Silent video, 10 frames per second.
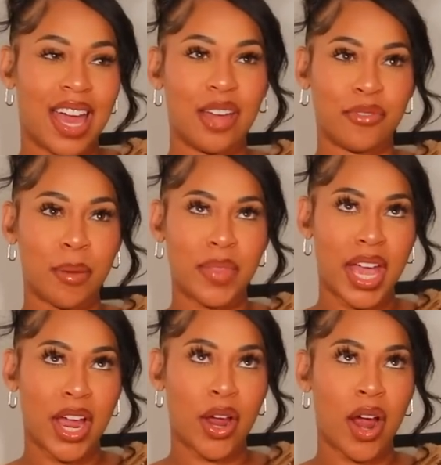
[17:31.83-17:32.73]
And from
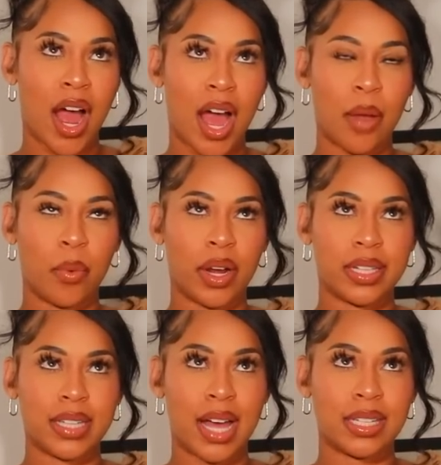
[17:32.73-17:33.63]
there, I
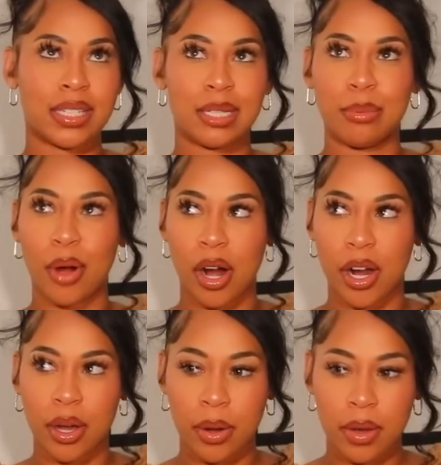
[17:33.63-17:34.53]
worked at
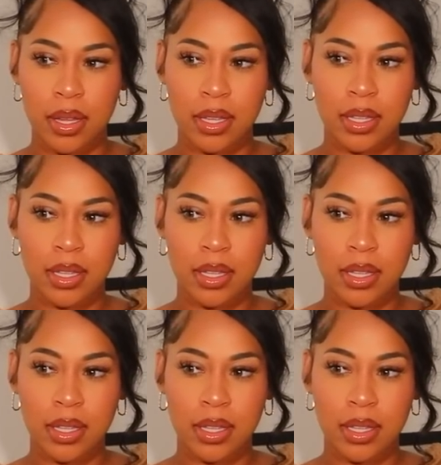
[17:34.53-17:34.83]
Sbarro,